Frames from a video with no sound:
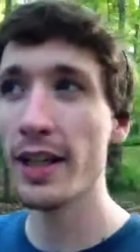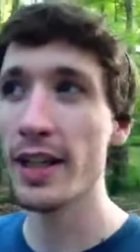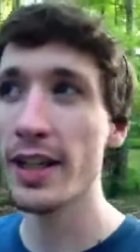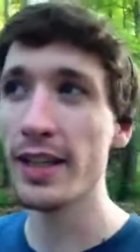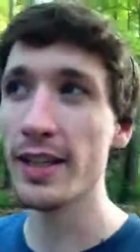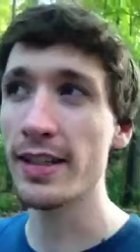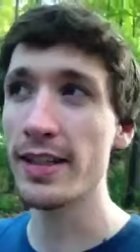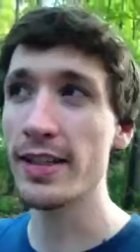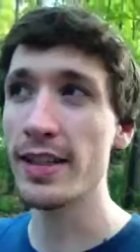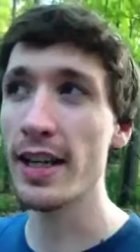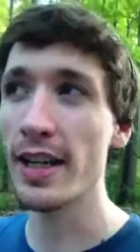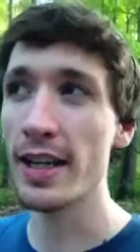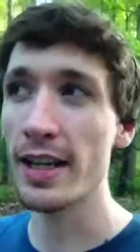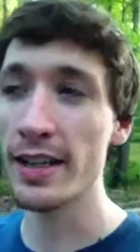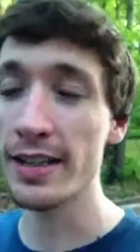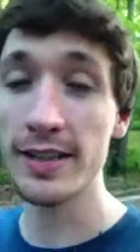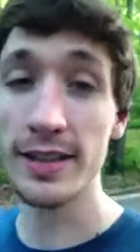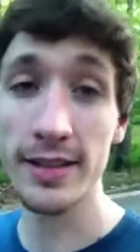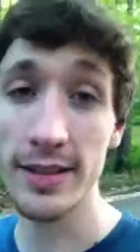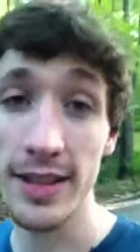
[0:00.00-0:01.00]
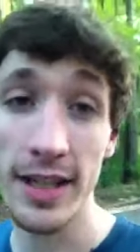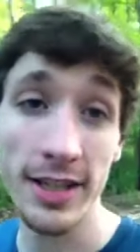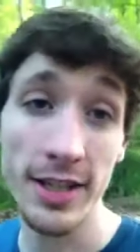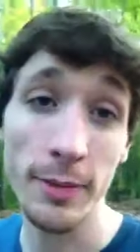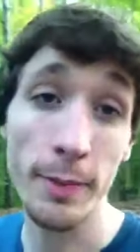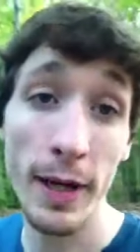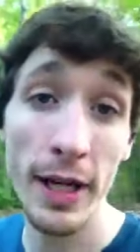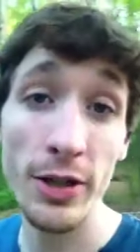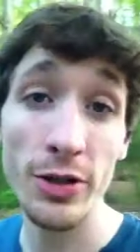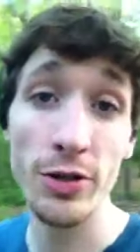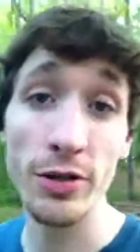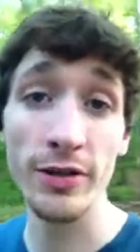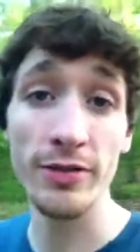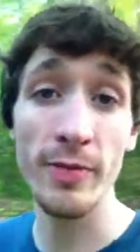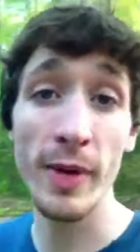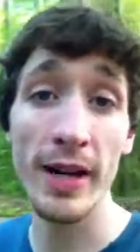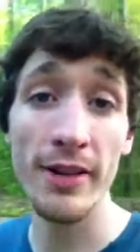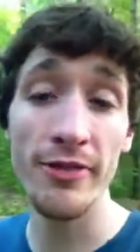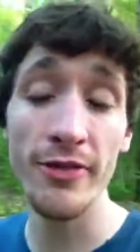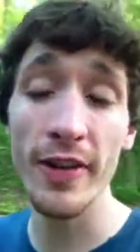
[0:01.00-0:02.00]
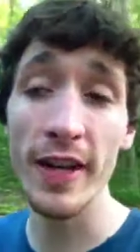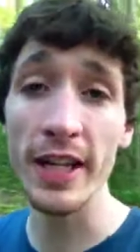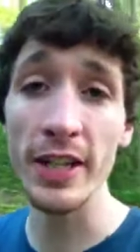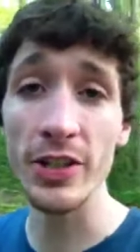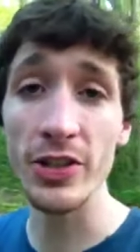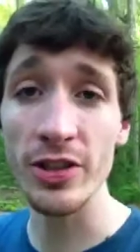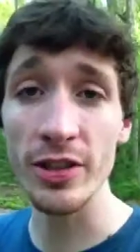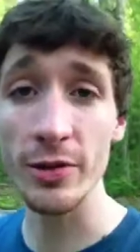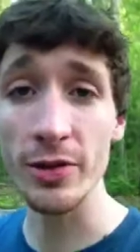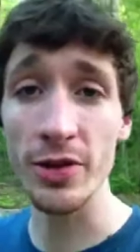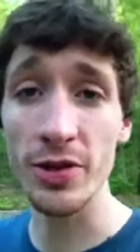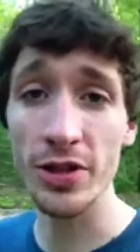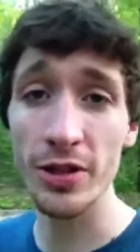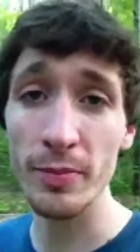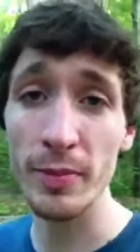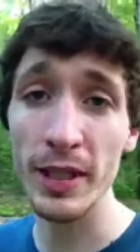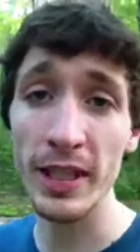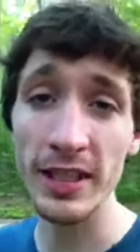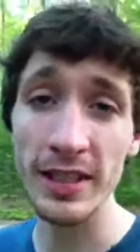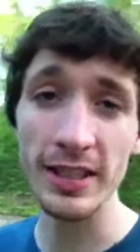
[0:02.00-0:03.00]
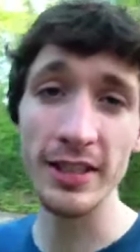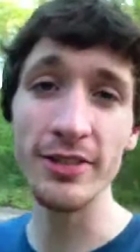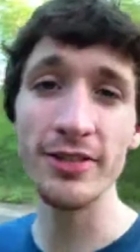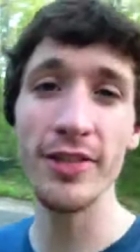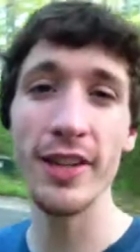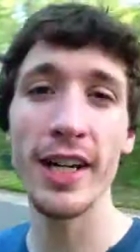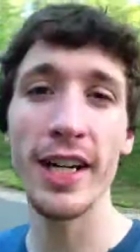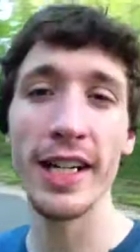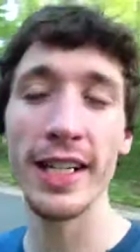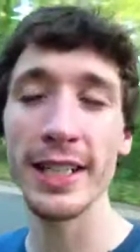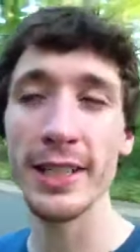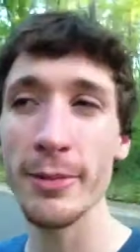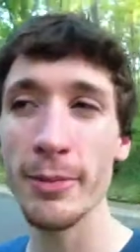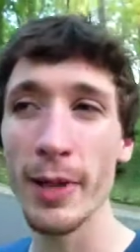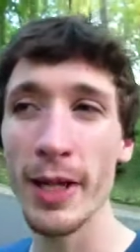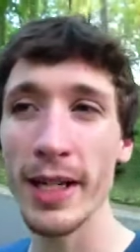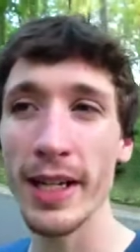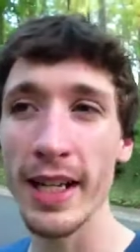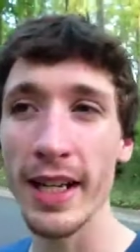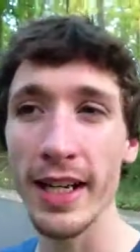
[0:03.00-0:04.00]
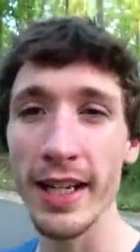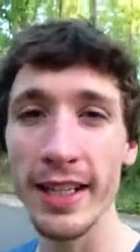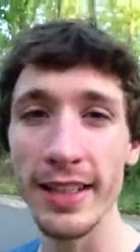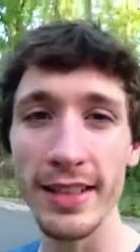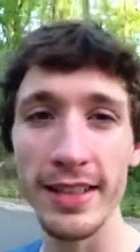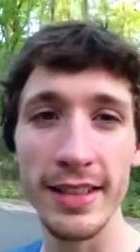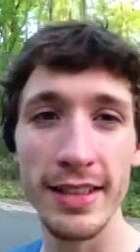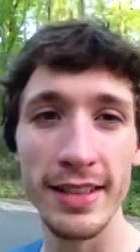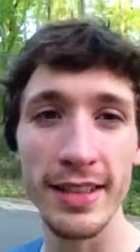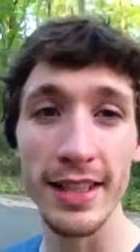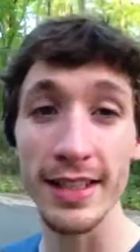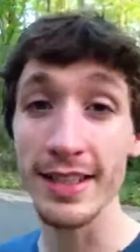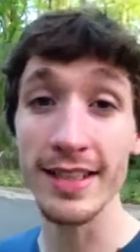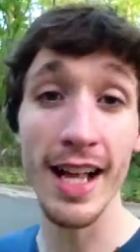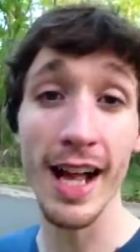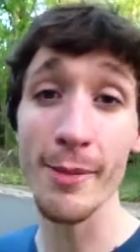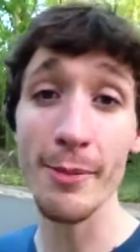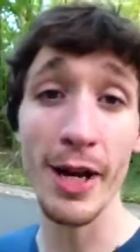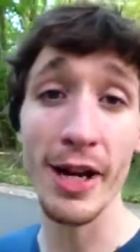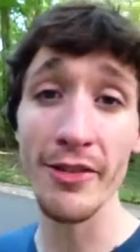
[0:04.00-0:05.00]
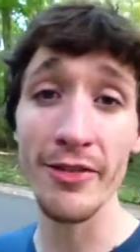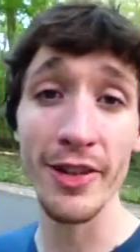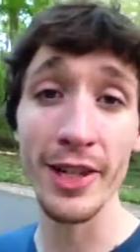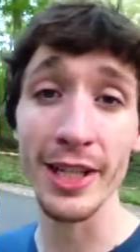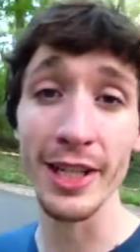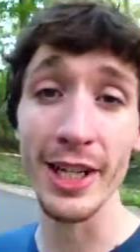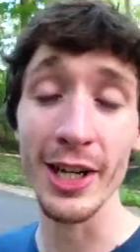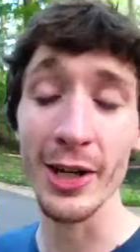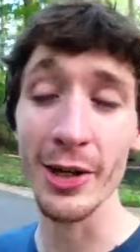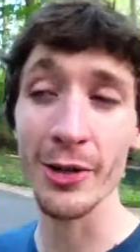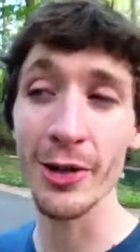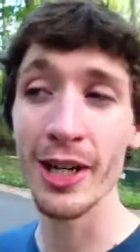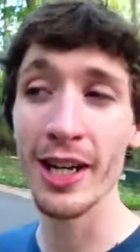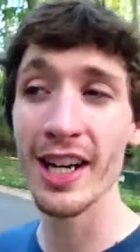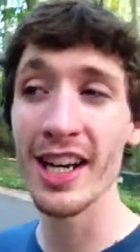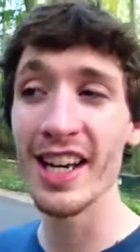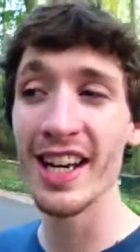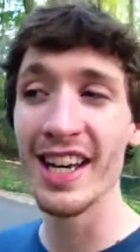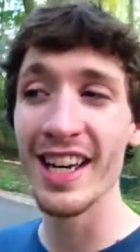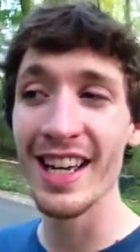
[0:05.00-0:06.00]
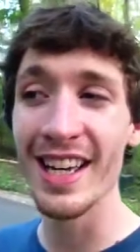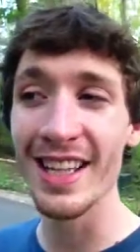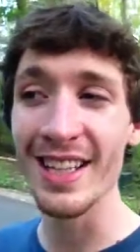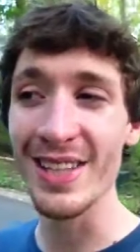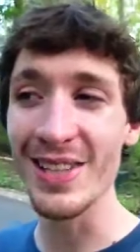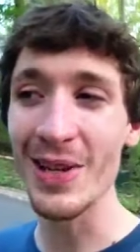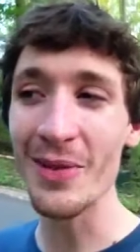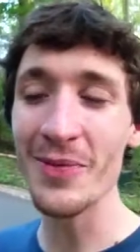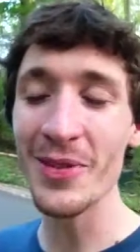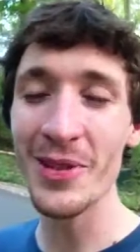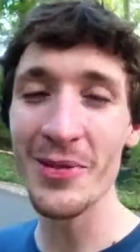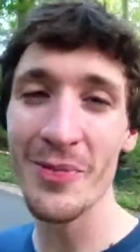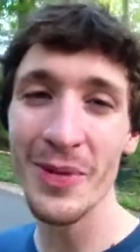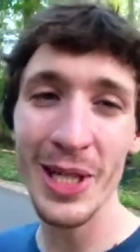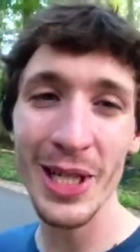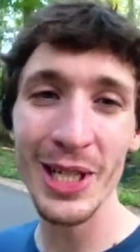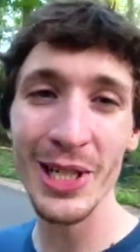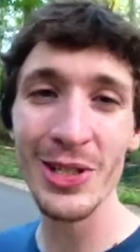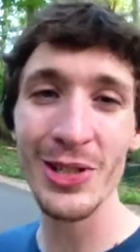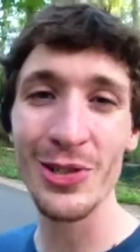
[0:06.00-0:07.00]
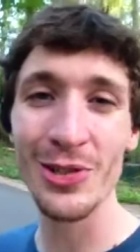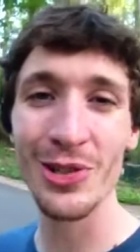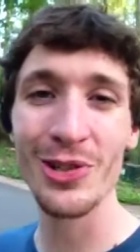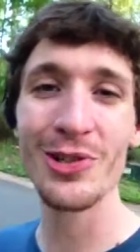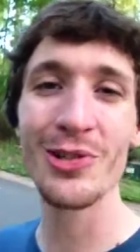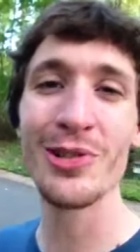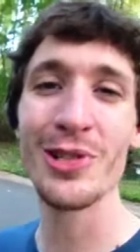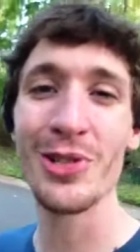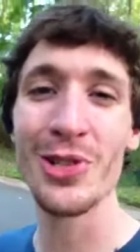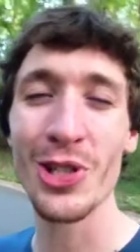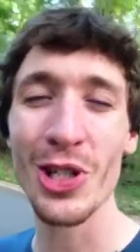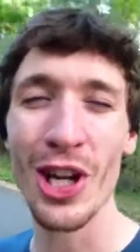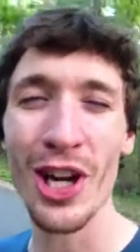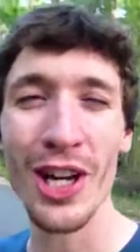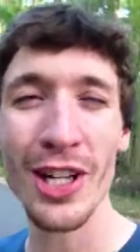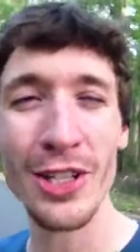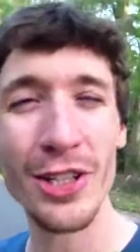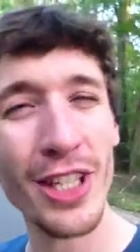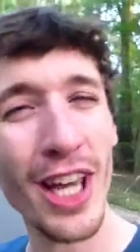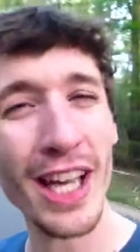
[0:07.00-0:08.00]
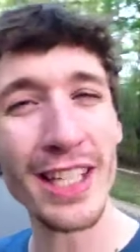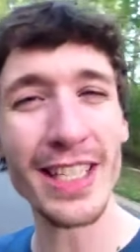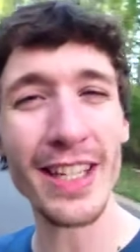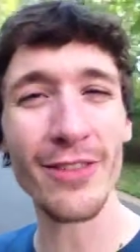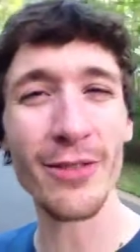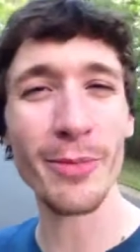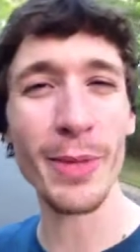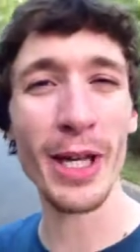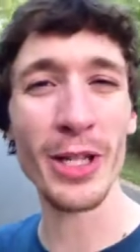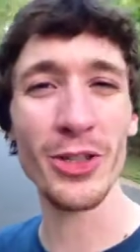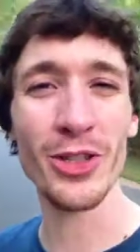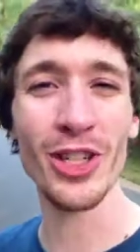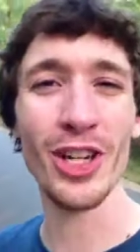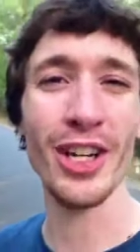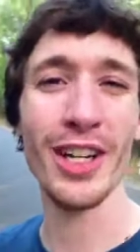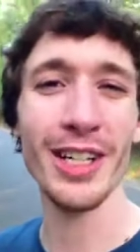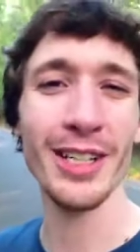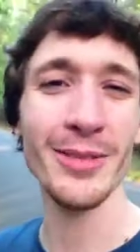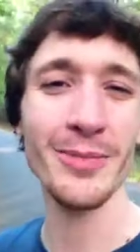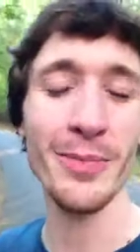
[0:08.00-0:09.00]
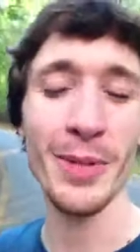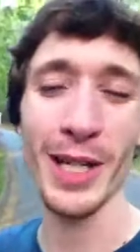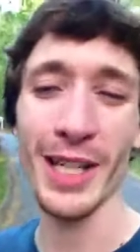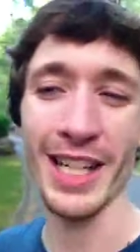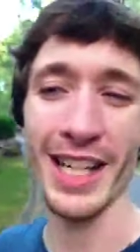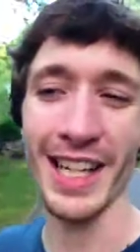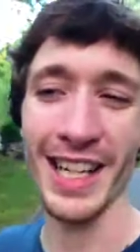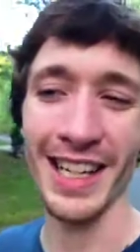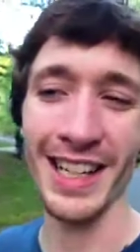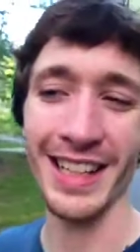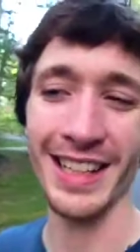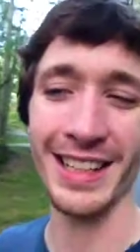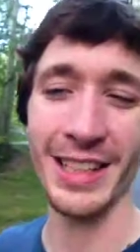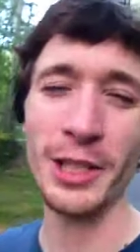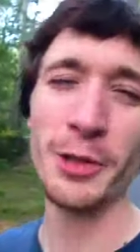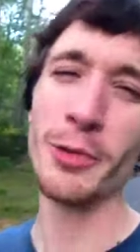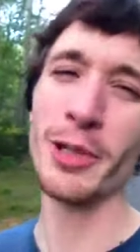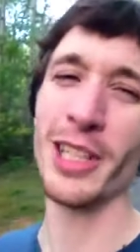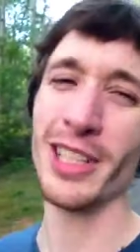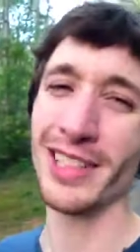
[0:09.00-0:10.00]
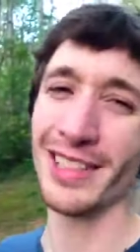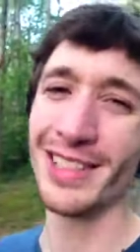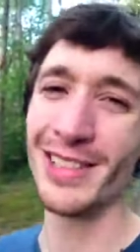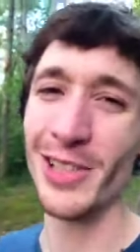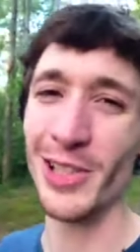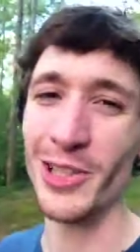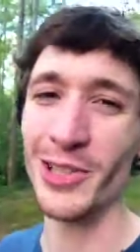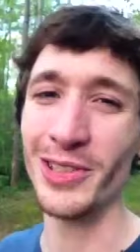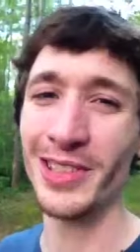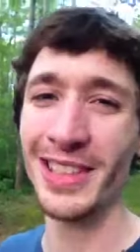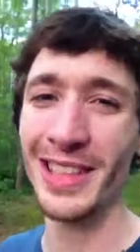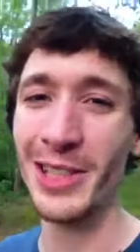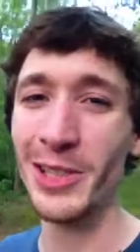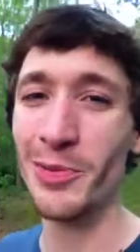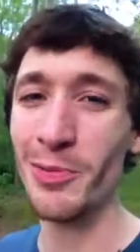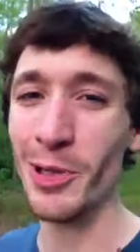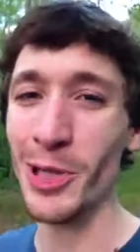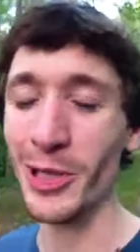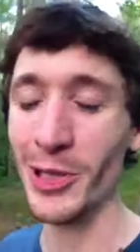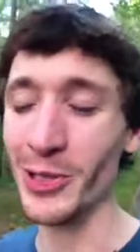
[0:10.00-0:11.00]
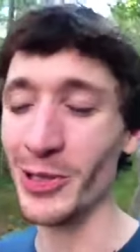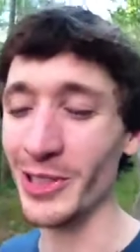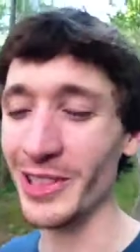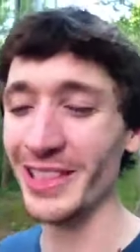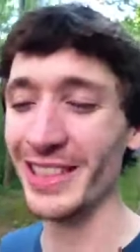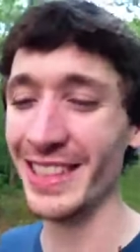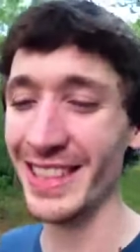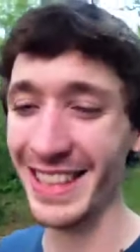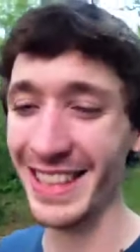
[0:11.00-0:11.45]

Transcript: It's uh, it's it's a picture of my face, so it should be easy to find. But uh, it's it's not my video. It's something me, Drew, and John. You guys haven't met John, but uh, you will soon. He's pretty cool.